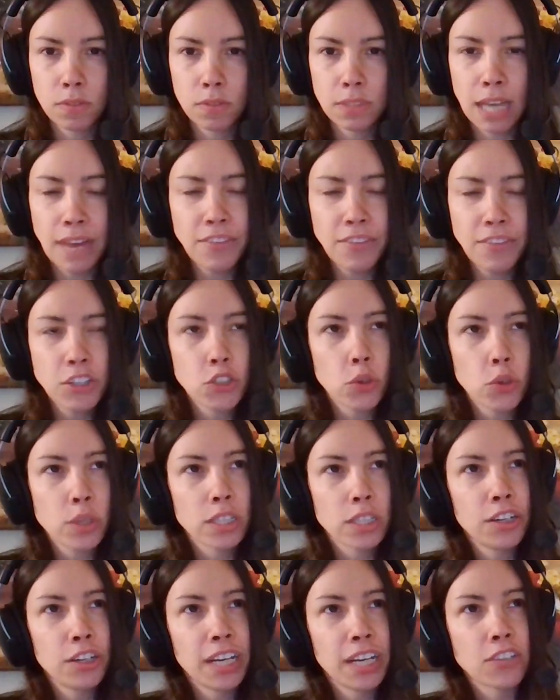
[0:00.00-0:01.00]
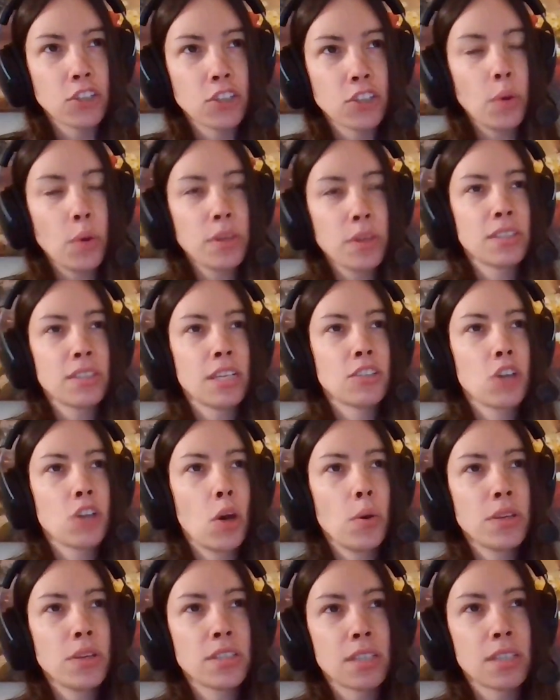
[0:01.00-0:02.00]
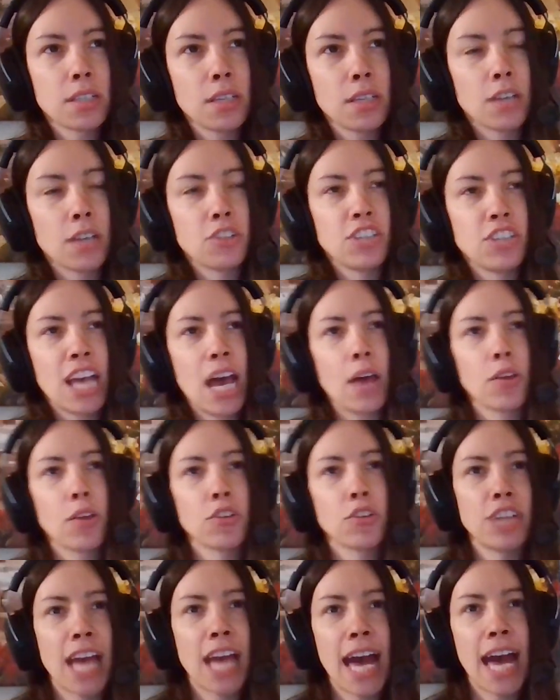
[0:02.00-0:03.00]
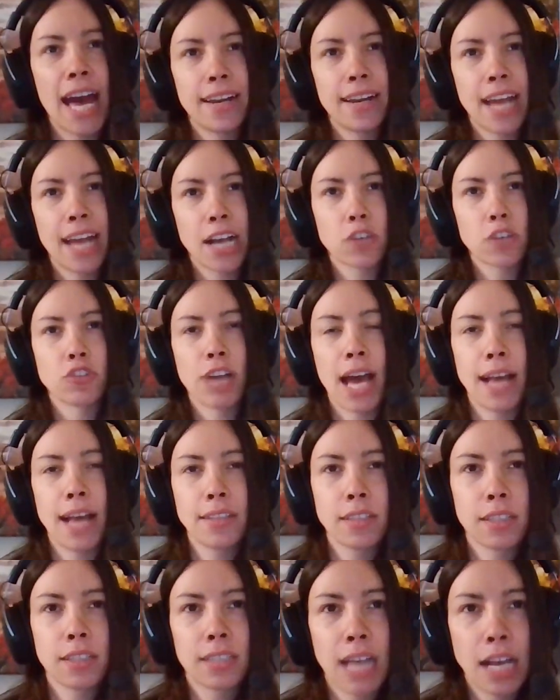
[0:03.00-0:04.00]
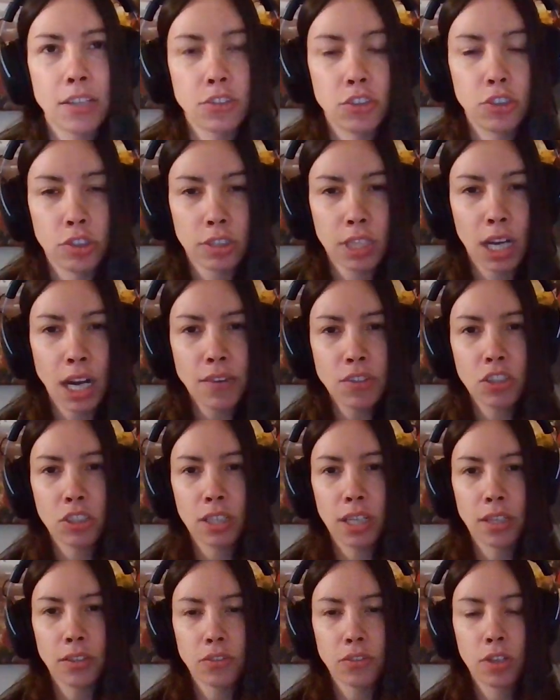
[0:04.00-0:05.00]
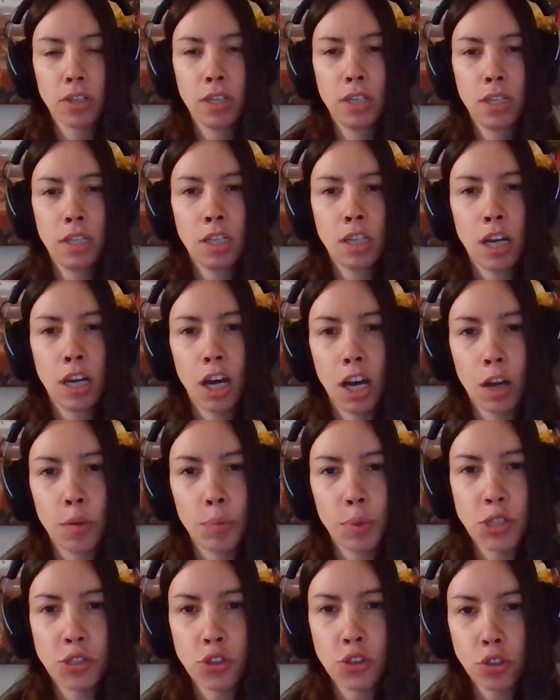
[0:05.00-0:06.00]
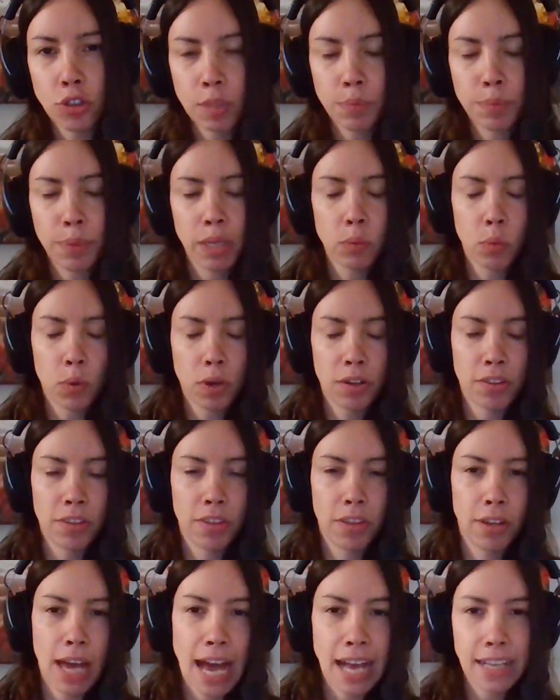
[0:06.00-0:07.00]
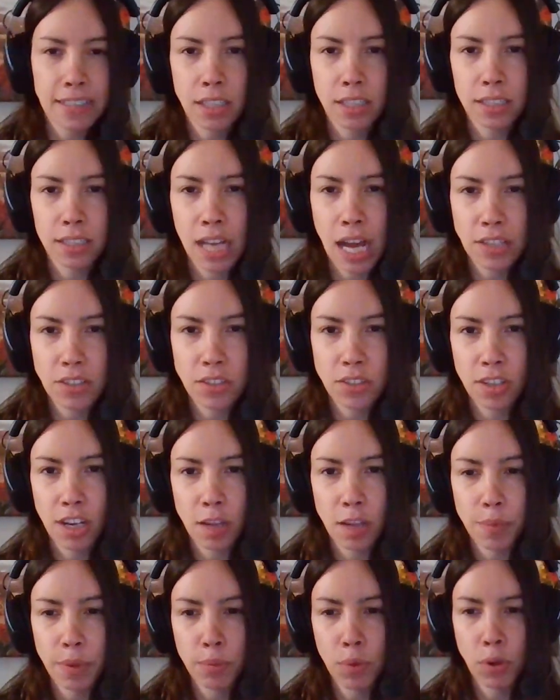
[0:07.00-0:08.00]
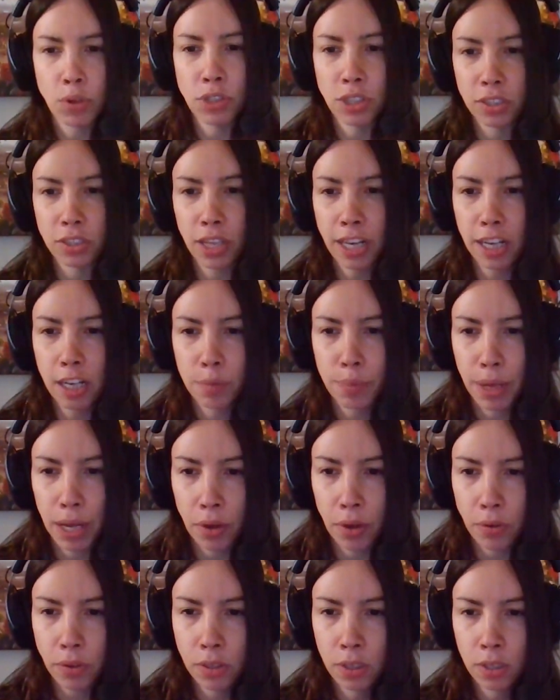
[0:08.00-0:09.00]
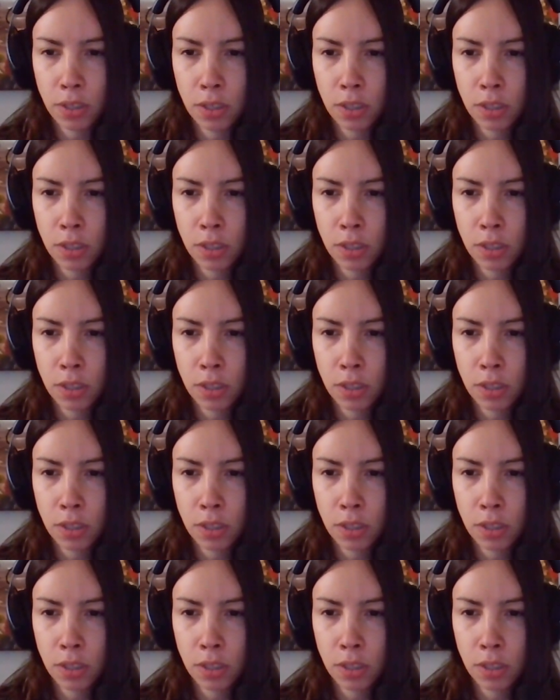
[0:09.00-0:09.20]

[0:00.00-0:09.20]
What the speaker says: Yeah, I've enjoyed learning. It's always a challenge to add an extra asset class to your coverage list, but it's certainly been one of the asset classes that I've been most excited about.